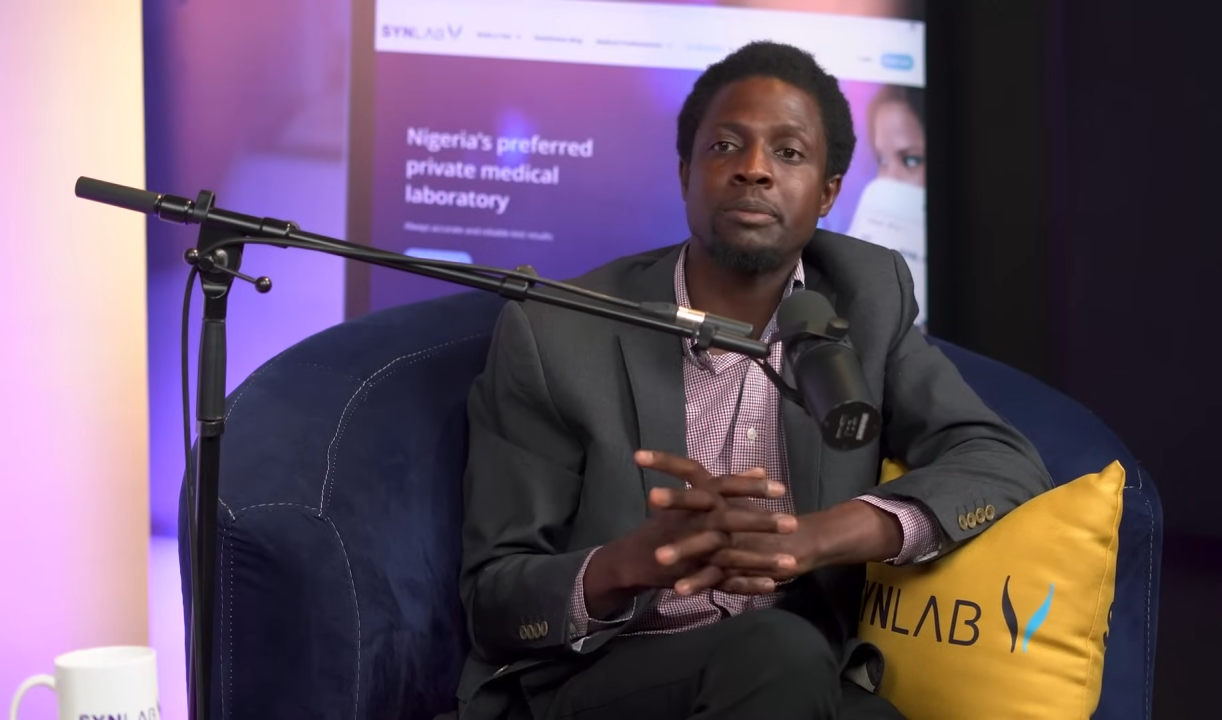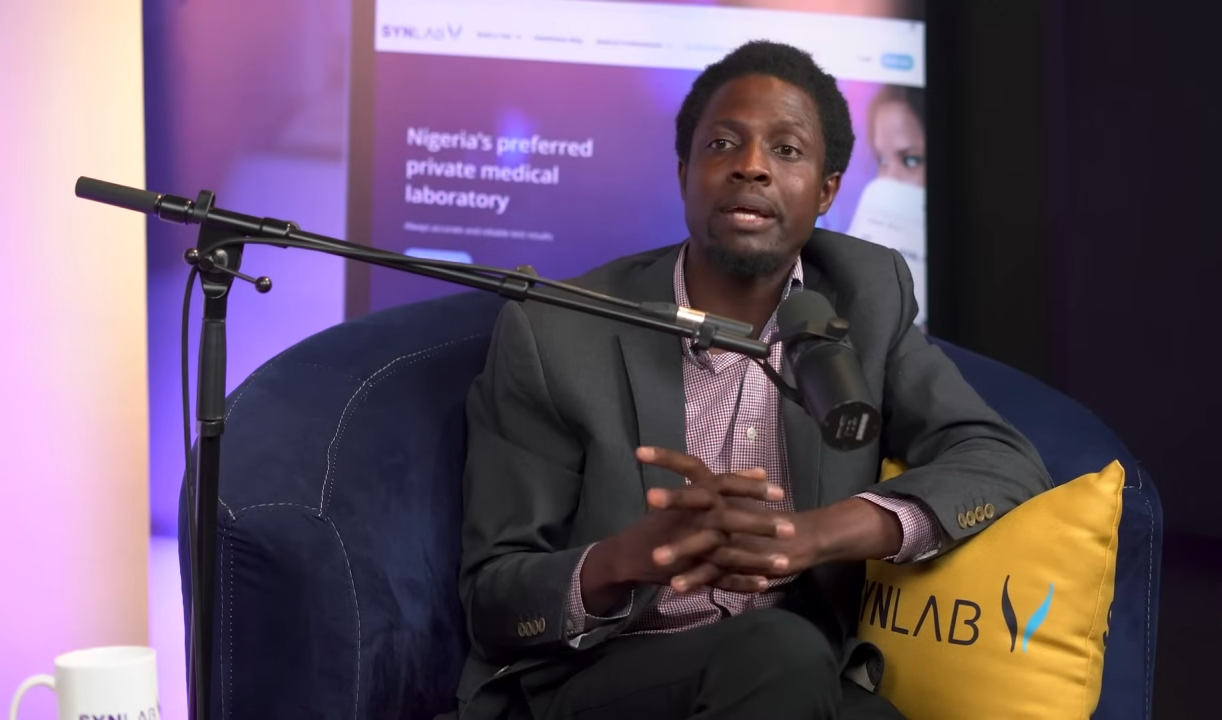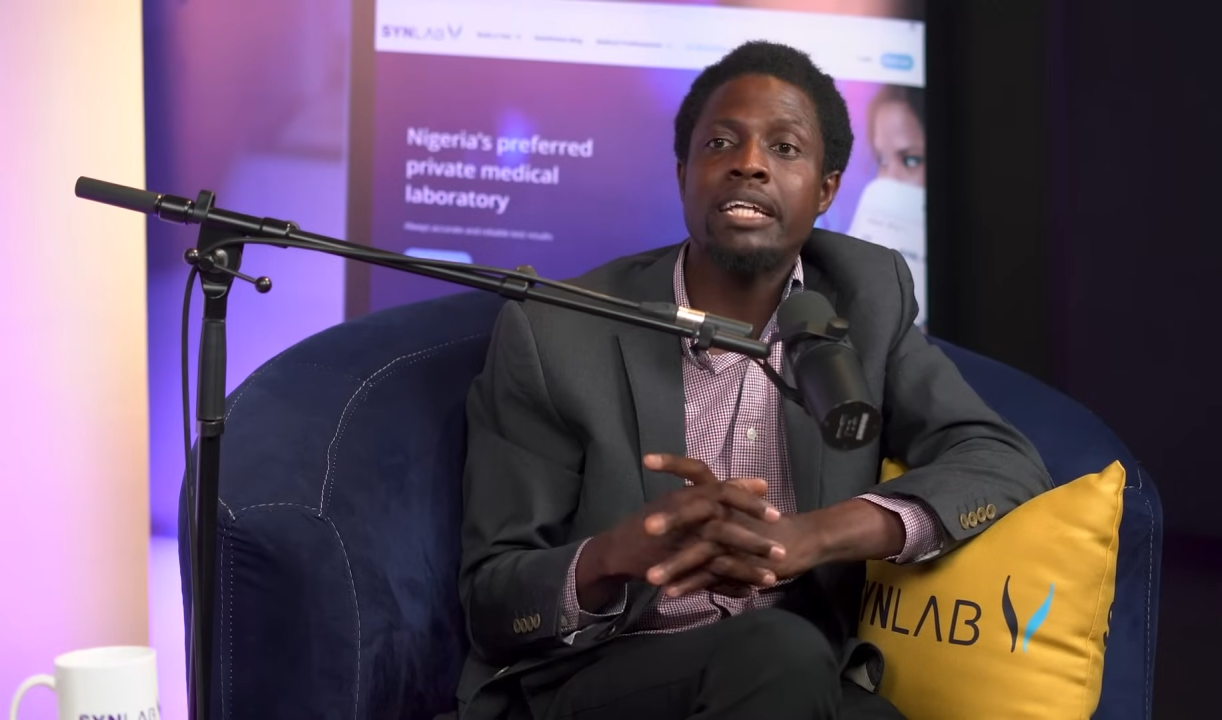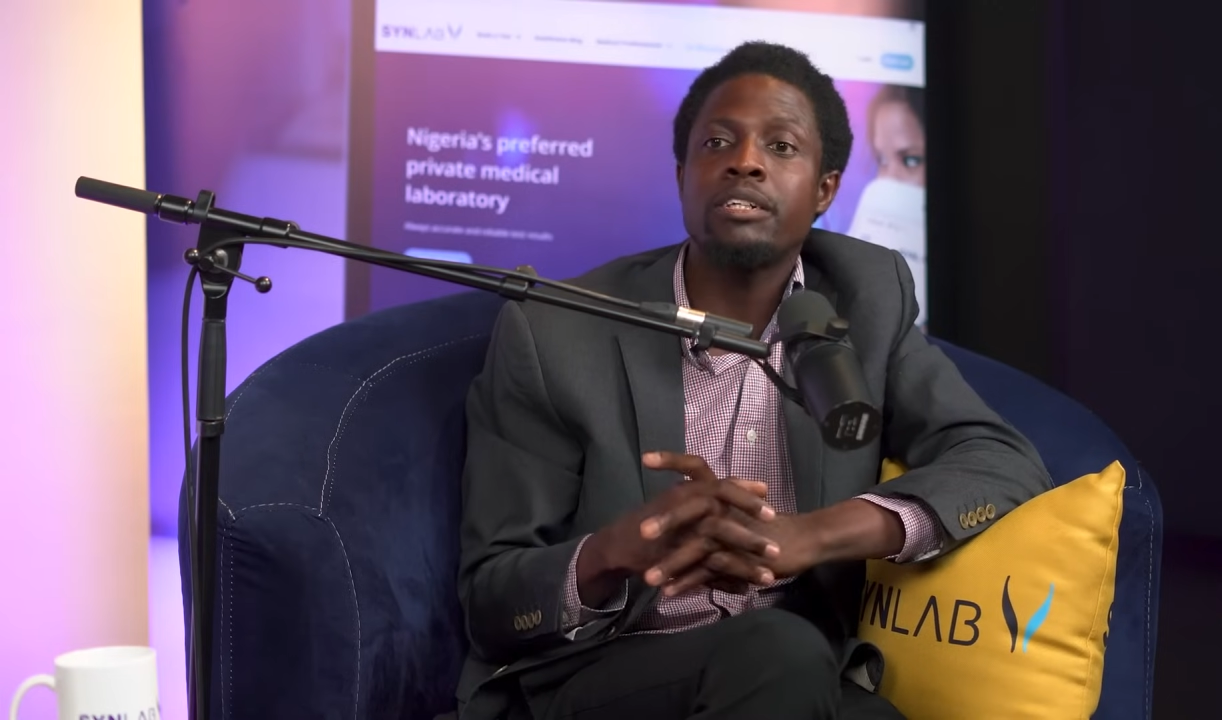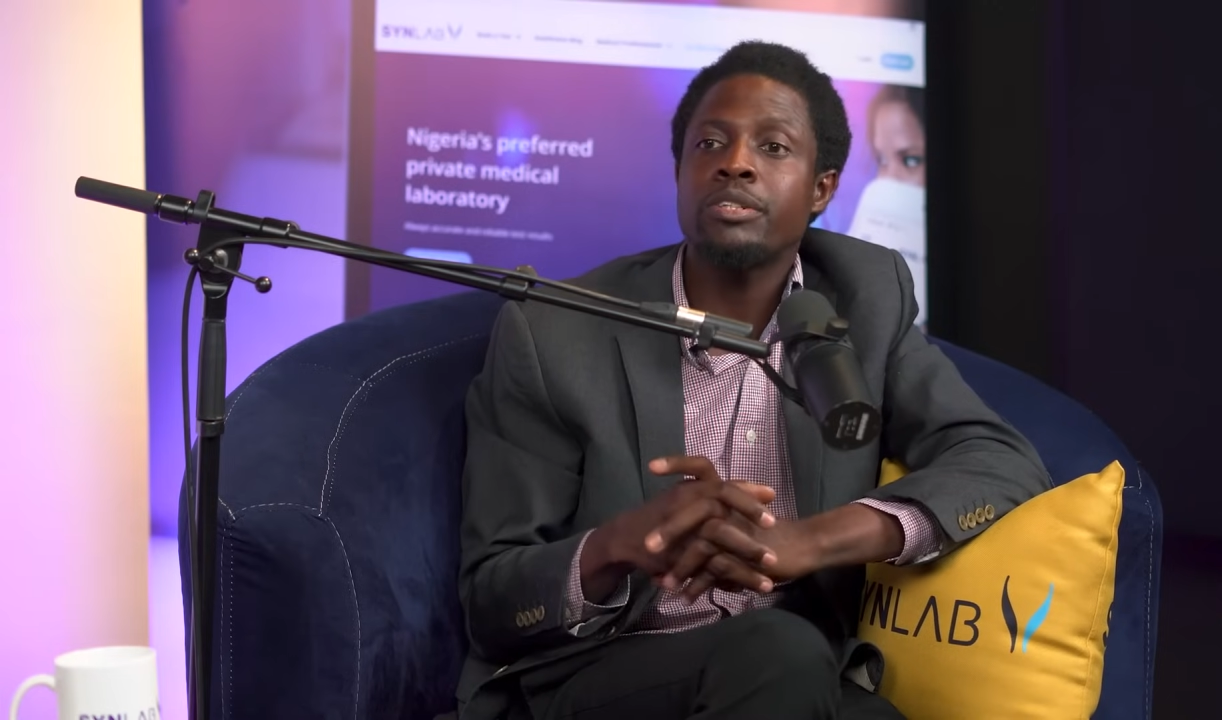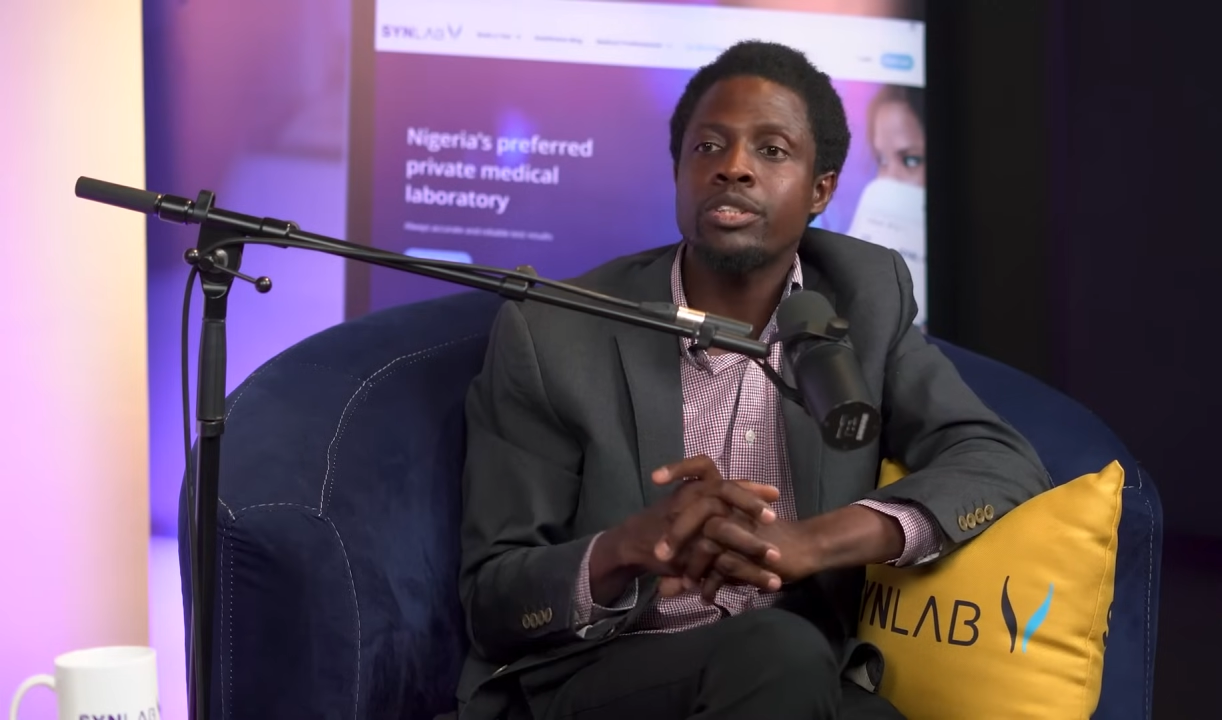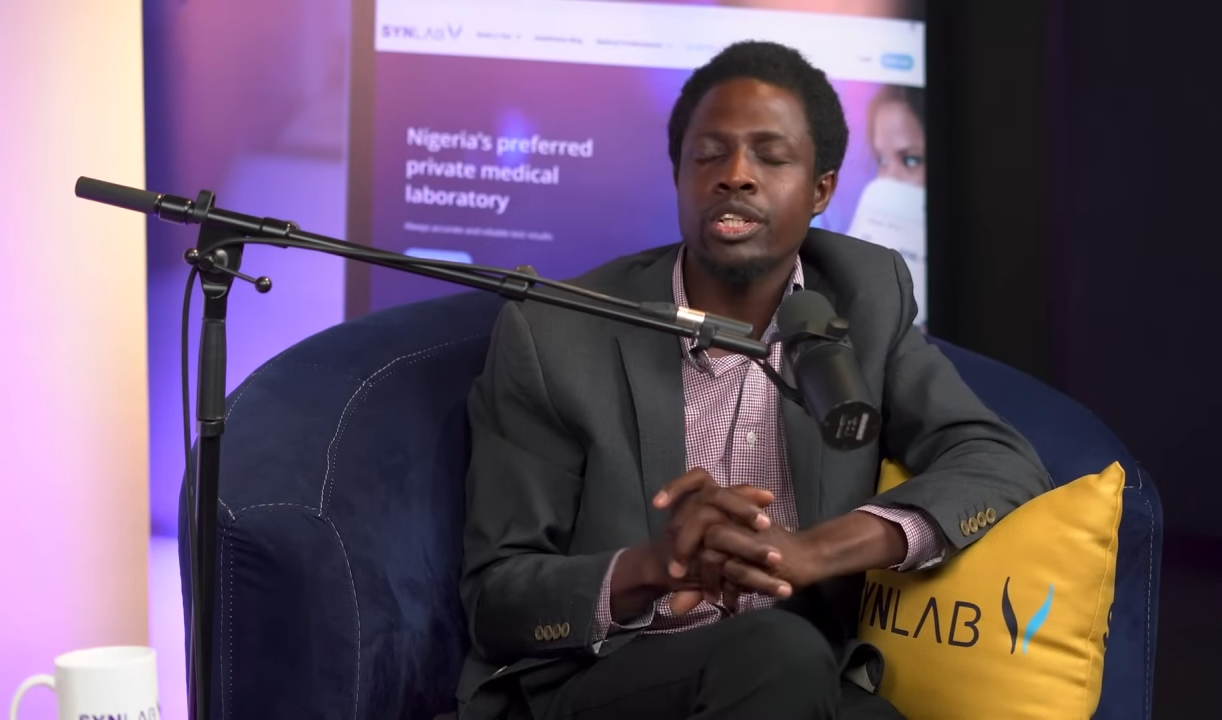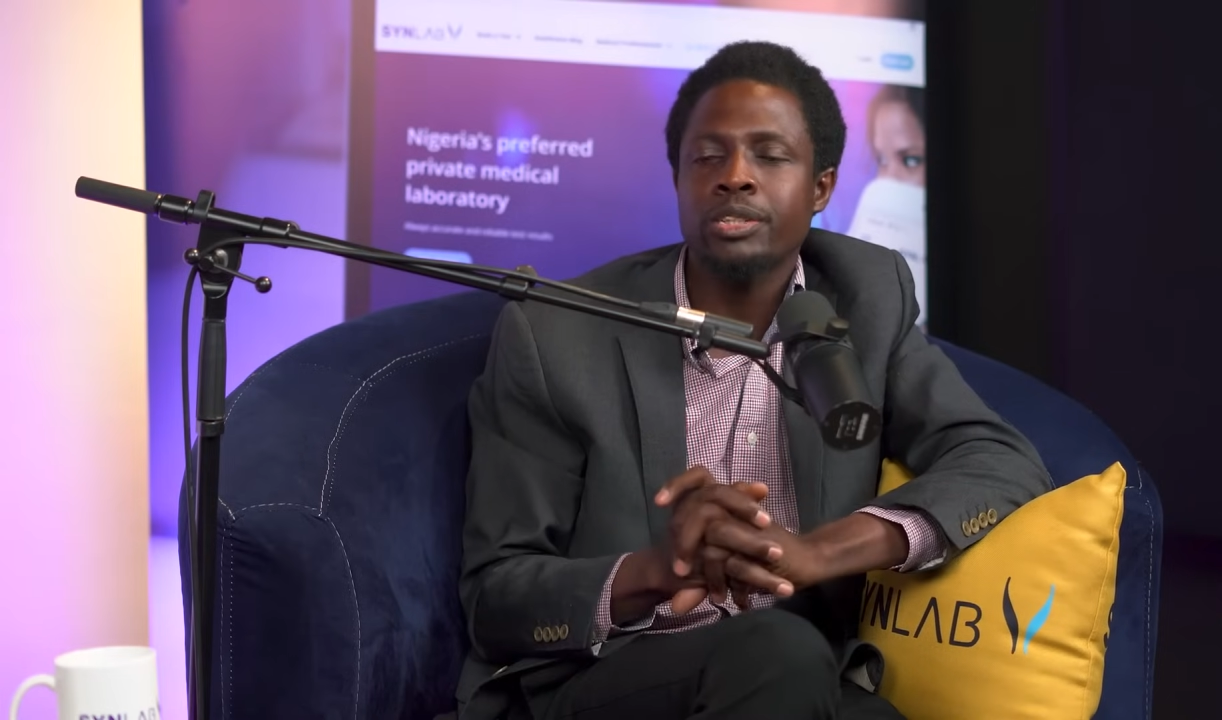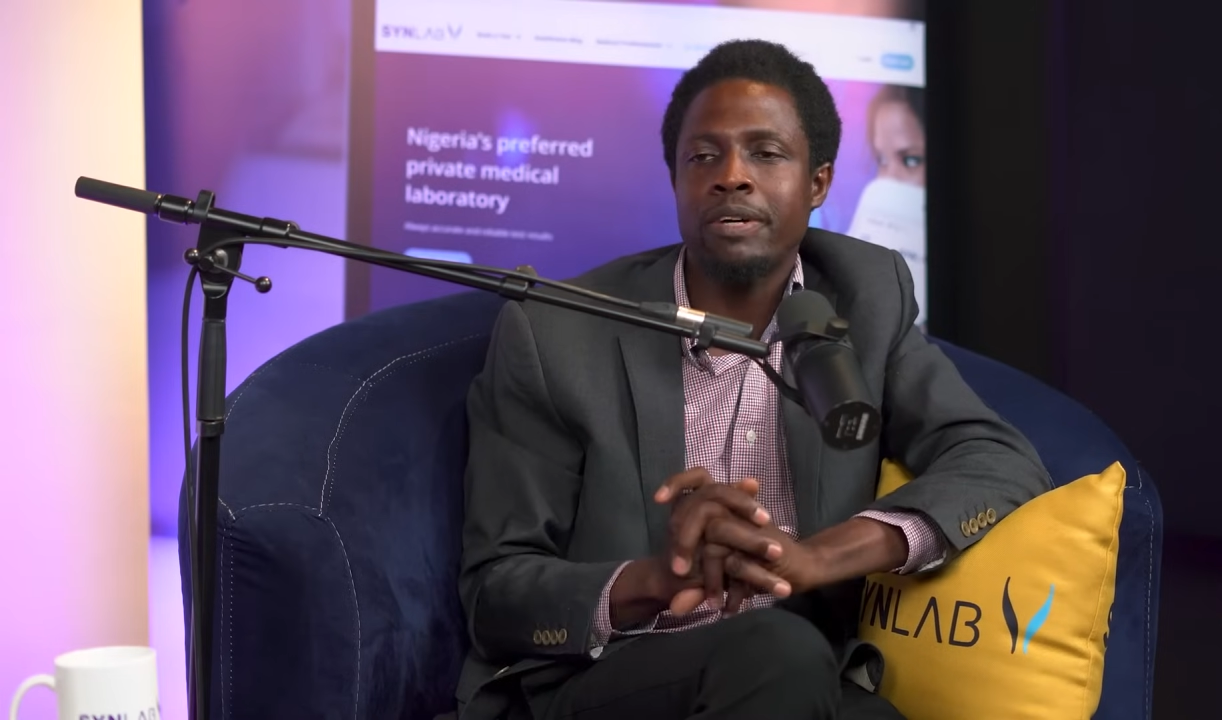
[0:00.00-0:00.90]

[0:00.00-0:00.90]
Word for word: especially the Rhesus